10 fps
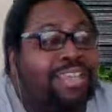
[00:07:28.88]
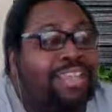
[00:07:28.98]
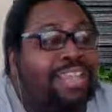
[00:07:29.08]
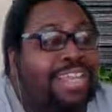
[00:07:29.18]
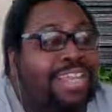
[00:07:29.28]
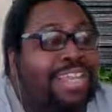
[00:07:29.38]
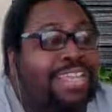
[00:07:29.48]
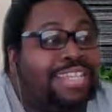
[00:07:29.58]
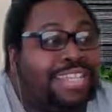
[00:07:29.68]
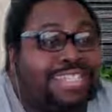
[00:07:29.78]
they
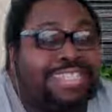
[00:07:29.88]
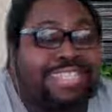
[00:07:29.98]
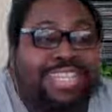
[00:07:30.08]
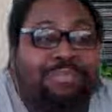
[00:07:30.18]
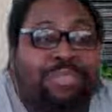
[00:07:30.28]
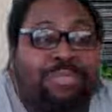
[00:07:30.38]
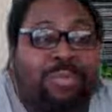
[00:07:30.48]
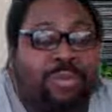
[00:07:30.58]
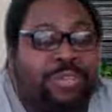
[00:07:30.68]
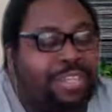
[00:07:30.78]
can see him as
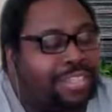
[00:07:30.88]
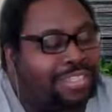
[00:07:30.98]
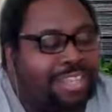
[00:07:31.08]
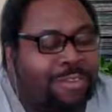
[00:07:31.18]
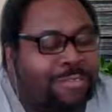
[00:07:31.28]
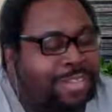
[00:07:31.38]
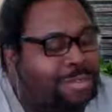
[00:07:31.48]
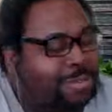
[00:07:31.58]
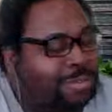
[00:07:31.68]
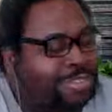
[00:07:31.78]
boring. Sorry for the
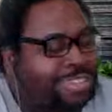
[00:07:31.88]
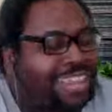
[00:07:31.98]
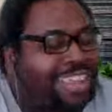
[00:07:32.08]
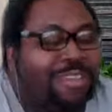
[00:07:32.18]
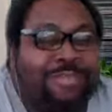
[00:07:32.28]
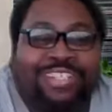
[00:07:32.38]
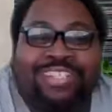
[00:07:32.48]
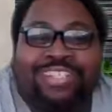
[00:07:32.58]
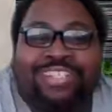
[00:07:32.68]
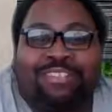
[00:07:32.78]
N word. But
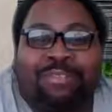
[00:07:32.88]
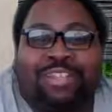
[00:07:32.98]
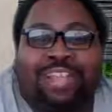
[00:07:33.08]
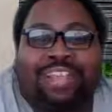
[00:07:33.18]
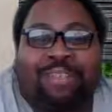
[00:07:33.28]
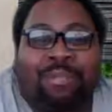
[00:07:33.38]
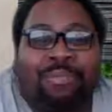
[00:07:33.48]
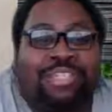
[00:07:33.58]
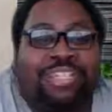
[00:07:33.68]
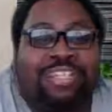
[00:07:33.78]
like
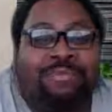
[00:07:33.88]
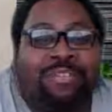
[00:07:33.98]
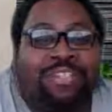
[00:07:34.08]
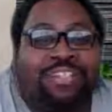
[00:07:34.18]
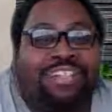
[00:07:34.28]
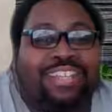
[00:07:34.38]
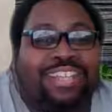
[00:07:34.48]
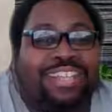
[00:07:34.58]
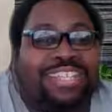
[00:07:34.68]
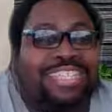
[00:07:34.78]
people see him
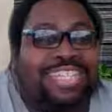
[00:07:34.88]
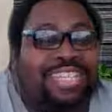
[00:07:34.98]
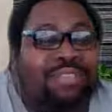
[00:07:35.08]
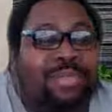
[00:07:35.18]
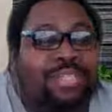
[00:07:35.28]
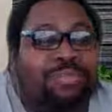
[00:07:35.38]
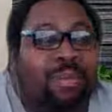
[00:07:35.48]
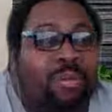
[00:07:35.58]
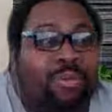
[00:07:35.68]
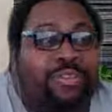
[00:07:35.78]
see him as
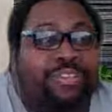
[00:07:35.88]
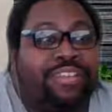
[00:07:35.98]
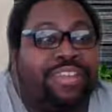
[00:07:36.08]
boring.